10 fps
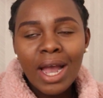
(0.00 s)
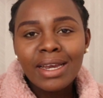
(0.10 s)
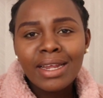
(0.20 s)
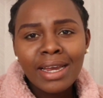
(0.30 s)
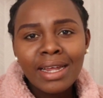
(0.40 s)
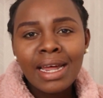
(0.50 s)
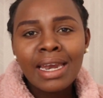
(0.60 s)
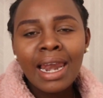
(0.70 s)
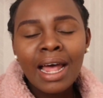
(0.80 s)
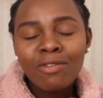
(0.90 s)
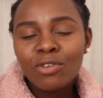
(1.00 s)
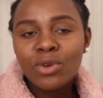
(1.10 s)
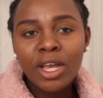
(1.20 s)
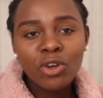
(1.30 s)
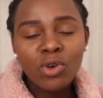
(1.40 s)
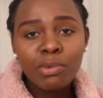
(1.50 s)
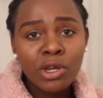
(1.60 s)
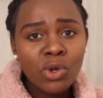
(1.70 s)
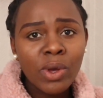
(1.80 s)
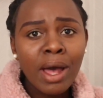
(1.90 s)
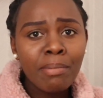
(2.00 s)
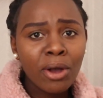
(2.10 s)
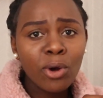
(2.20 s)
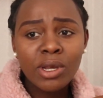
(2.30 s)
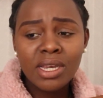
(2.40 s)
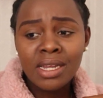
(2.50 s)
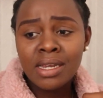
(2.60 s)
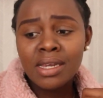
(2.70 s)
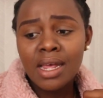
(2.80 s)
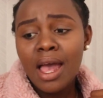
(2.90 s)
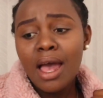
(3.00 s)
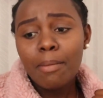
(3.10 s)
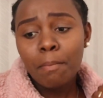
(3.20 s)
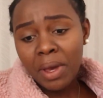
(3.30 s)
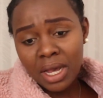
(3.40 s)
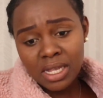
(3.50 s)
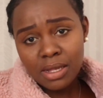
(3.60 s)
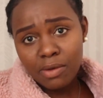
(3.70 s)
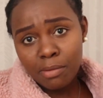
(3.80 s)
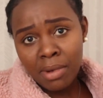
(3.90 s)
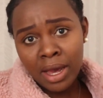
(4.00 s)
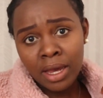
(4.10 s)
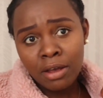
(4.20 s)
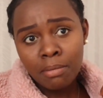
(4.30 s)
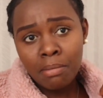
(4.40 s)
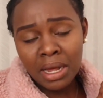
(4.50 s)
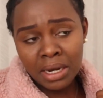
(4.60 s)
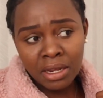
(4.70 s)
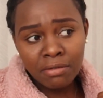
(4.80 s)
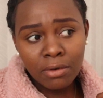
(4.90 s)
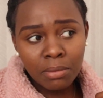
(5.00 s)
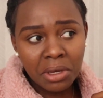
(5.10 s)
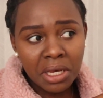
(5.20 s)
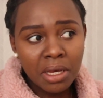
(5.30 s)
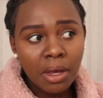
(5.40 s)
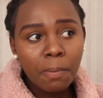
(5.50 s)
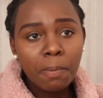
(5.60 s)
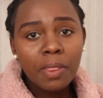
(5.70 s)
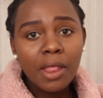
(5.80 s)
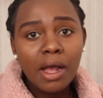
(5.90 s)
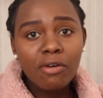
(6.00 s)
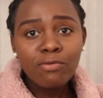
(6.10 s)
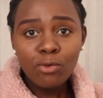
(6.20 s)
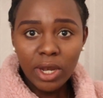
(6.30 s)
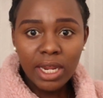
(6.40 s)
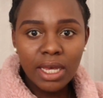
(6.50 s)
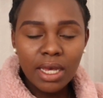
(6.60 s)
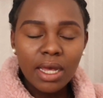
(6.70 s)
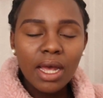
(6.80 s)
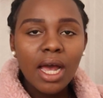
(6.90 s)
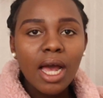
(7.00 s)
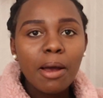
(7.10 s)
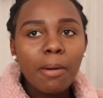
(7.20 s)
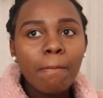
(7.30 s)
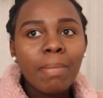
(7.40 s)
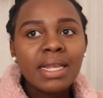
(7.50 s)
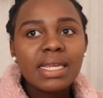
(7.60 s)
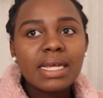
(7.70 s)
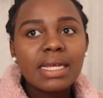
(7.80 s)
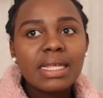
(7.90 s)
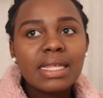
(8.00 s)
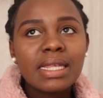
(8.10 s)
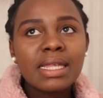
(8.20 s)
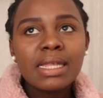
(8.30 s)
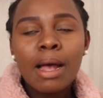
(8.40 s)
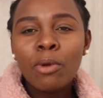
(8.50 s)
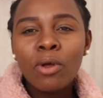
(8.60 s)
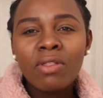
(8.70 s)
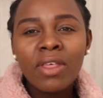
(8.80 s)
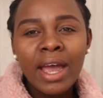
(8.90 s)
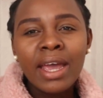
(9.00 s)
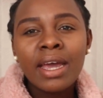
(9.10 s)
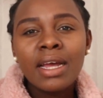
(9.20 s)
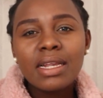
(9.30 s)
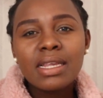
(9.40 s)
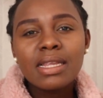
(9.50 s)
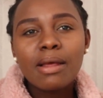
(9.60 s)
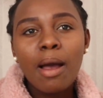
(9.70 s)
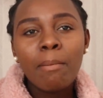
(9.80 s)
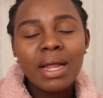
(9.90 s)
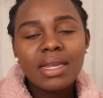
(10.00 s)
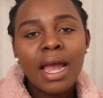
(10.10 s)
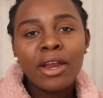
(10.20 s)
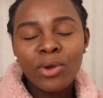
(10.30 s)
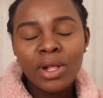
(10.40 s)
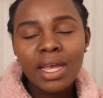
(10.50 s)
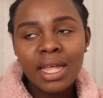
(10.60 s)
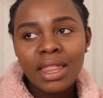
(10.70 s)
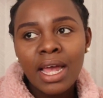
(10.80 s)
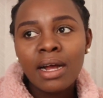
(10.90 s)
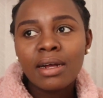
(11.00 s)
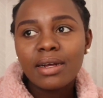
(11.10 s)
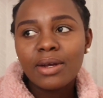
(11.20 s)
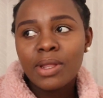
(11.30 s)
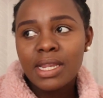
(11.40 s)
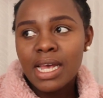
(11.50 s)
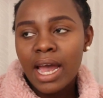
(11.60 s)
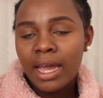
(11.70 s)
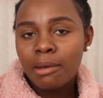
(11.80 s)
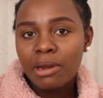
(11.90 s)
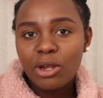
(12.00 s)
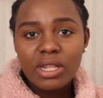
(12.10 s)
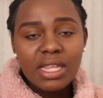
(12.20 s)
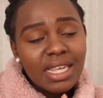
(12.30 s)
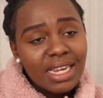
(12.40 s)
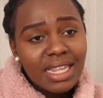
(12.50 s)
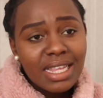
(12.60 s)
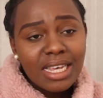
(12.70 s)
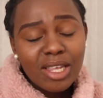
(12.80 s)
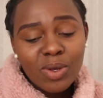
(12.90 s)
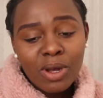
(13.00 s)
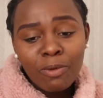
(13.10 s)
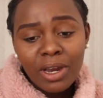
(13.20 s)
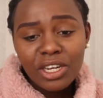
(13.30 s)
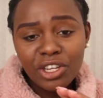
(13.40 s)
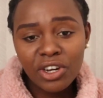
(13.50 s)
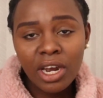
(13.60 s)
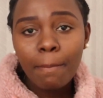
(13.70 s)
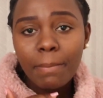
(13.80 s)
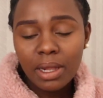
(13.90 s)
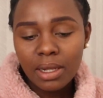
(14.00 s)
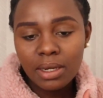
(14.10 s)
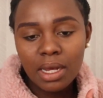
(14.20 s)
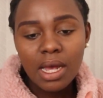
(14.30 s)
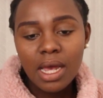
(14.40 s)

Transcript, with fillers: ideally, I'd love to get to a point where my content makes my money for me fully, but I'm not there yet. But I know I'll get there with time and consistency. So I'm really just trying to build